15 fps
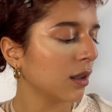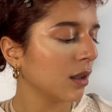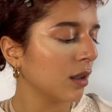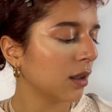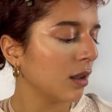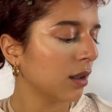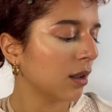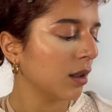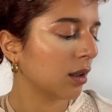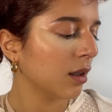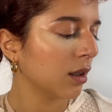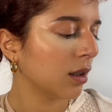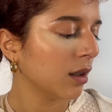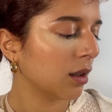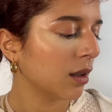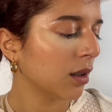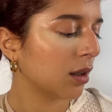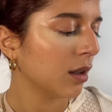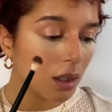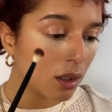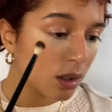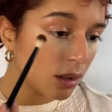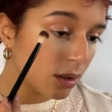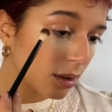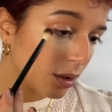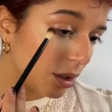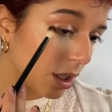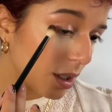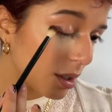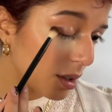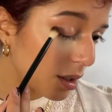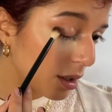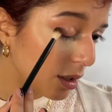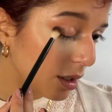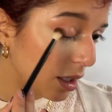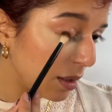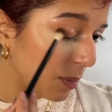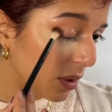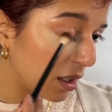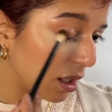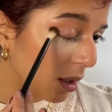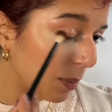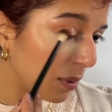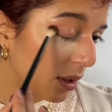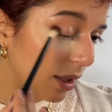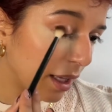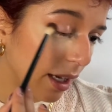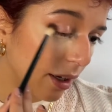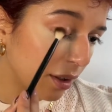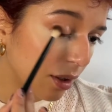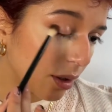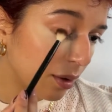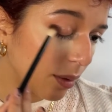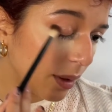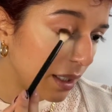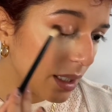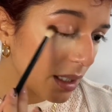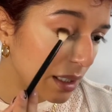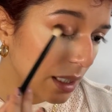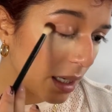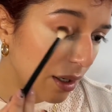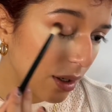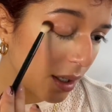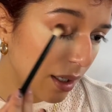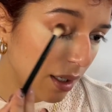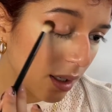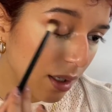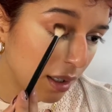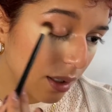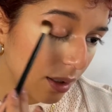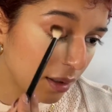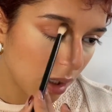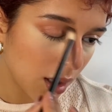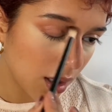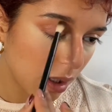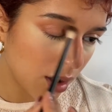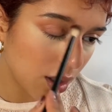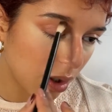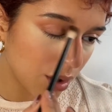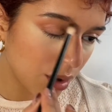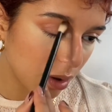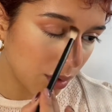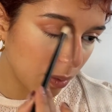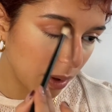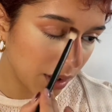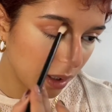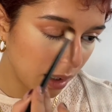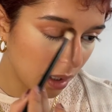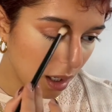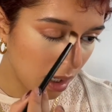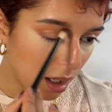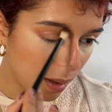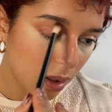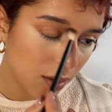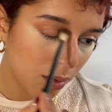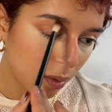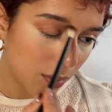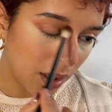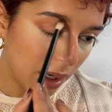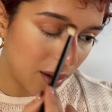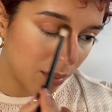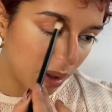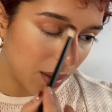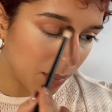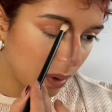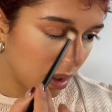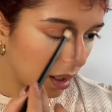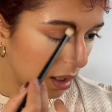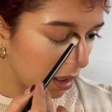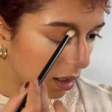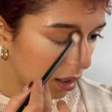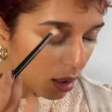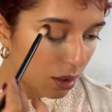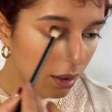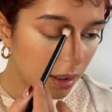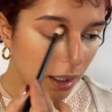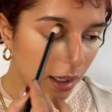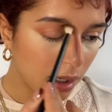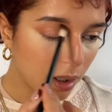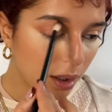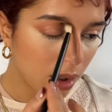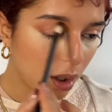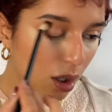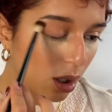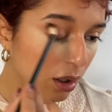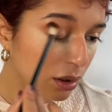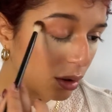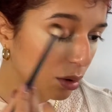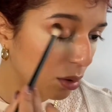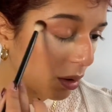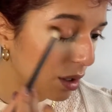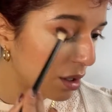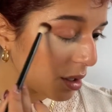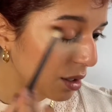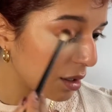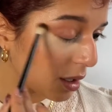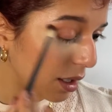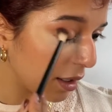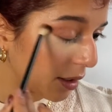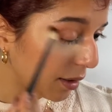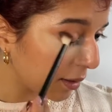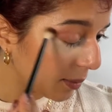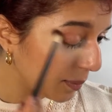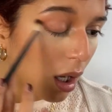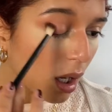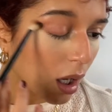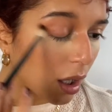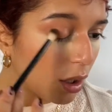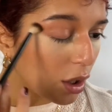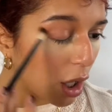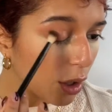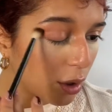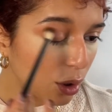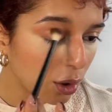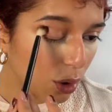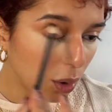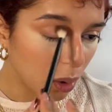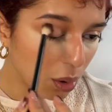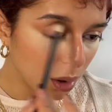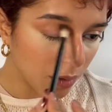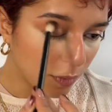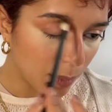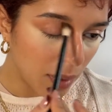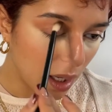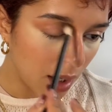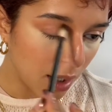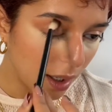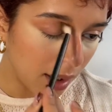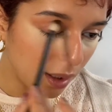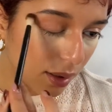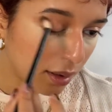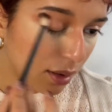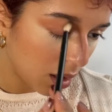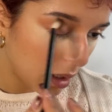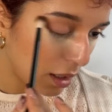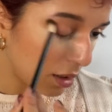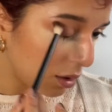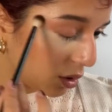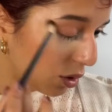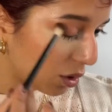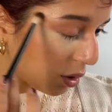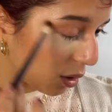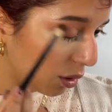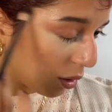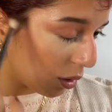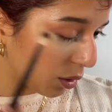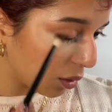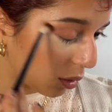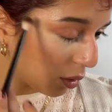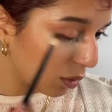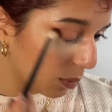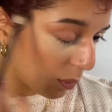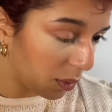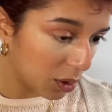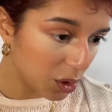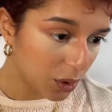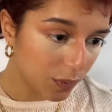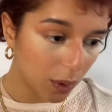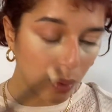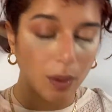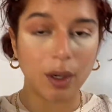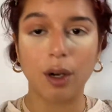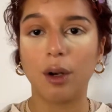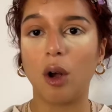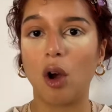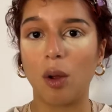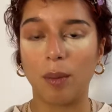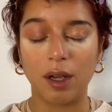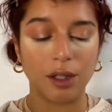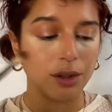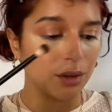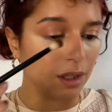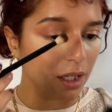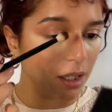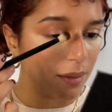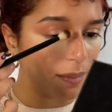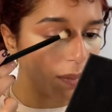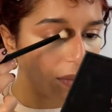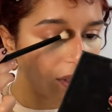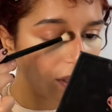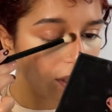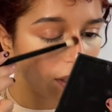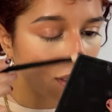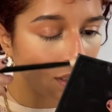Tan Lines to just deepen up that crease area and also work it up where we put that contour stick. Another goal of mine is to push forward on all my dreams.